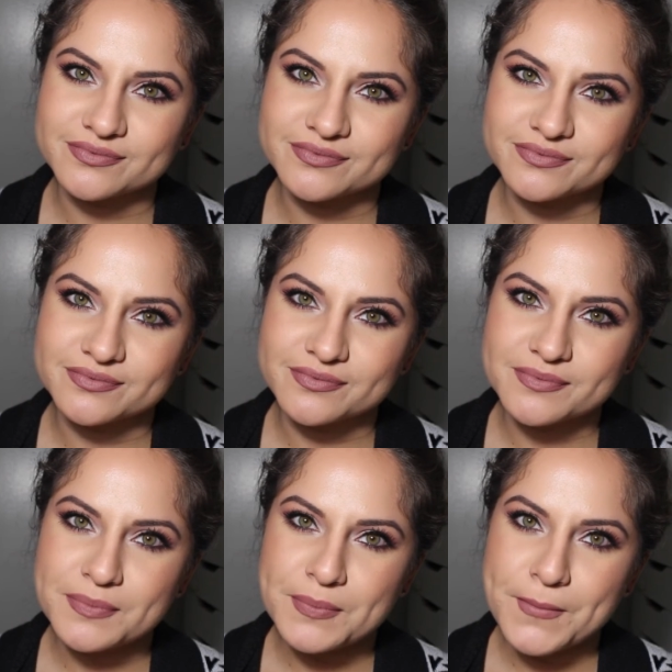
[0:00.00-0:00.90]

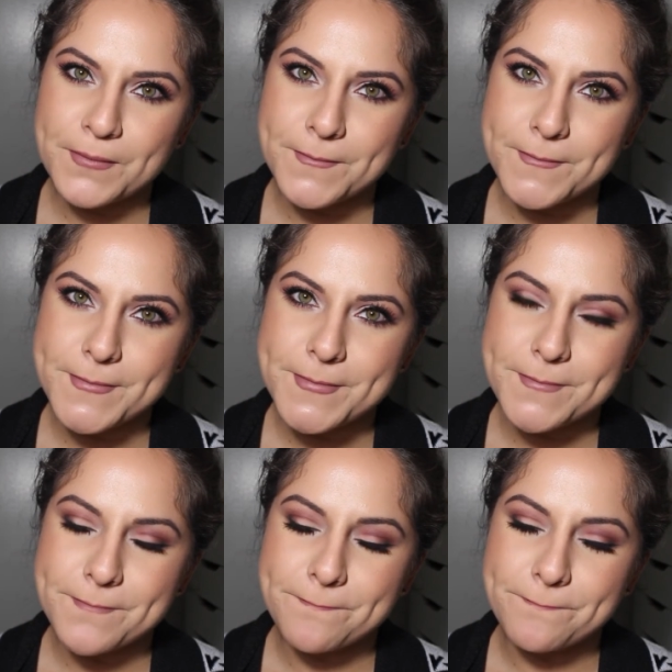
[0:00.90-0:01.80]

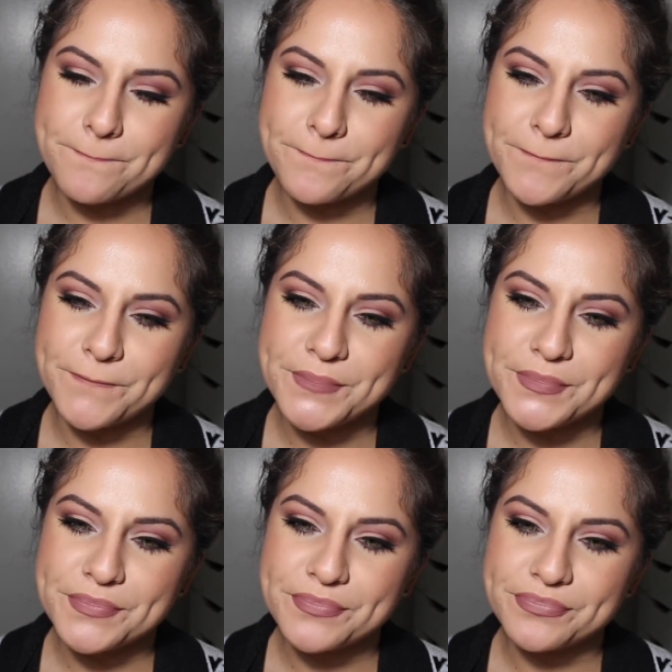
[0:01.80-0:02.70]

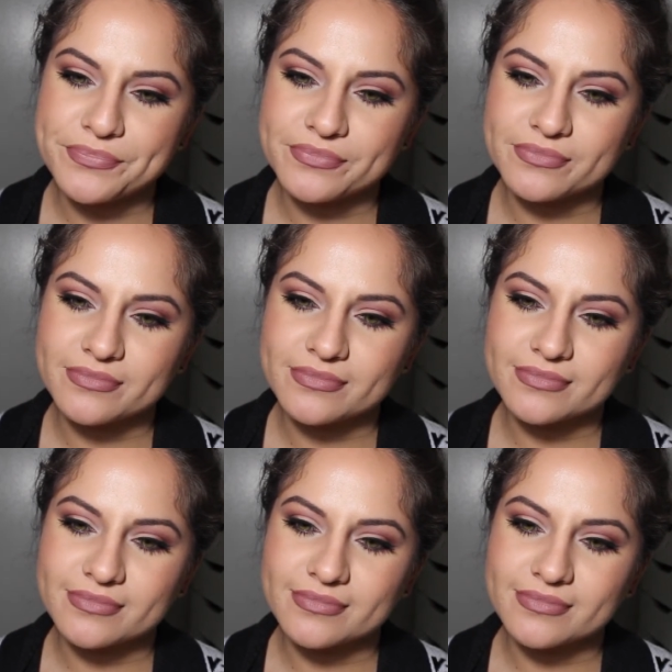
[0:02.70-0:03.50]
(no one is talking)